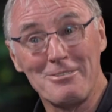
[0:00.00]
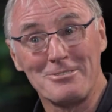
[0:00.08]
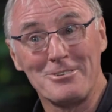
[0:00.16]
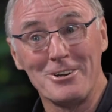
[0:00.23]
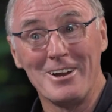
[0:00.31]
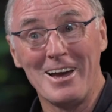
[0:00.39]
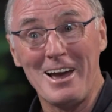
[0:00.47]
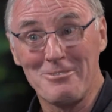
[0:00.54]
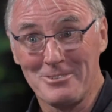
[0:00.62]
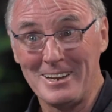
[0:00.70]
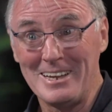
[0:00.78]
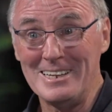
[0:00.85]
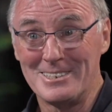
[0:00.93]

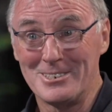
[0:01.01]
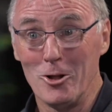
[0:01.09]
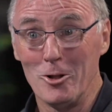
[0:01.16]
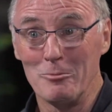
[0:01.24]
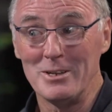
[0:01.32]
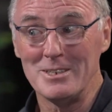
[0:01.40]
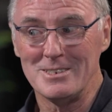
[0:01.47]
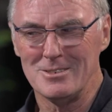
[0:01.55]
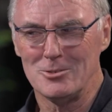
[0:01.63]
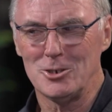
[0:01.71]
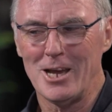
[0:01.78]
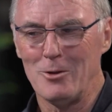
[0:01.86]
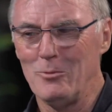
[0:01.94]
after he told me
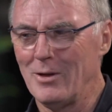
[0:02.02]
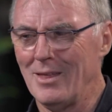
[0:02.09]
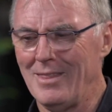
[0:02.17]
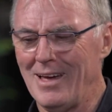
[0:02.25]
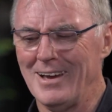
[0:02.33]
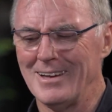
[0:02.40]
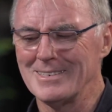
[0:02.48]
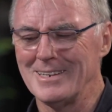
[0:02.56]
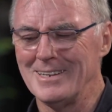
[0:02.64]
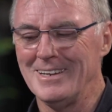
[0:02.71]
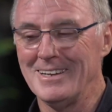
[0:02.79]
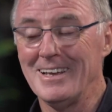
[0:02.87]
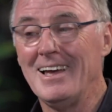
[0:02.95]
to check whether that
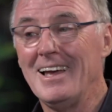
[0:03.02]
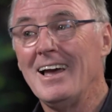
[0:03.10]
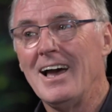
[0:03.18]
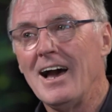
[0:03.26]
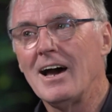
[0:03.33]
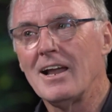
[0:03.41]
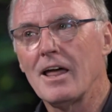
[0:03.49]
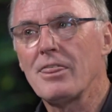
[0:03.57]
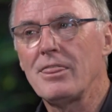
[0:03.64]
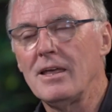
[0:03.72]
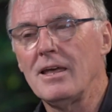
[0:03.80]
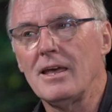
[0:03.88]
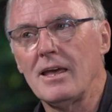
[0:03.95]
actually, and I
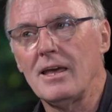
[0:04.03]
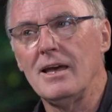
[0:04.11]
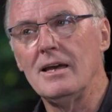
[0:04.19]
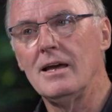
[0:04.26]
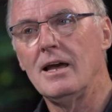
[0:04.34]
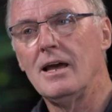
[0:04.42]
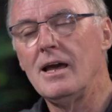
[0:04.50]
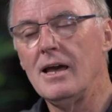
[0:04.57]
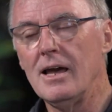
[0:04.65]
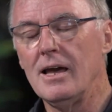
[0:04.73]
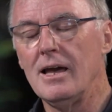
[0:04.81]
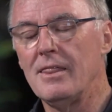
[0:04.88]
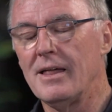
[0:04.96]
think
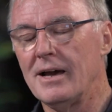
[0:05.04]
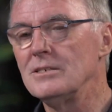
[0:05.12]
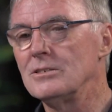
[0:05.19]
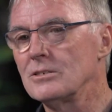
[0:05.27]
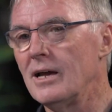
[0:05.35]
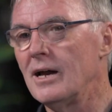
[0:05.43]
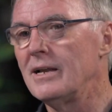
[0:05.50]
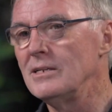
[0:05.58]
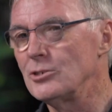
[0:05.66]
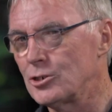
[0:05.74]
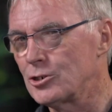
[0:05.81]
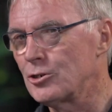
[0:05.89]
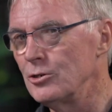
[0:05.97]
that is, and
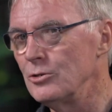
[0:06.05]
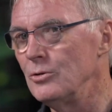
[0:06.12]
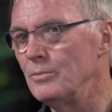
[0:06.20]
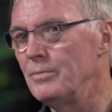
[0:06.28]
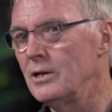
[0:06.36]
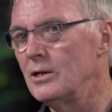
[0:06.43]
it's true,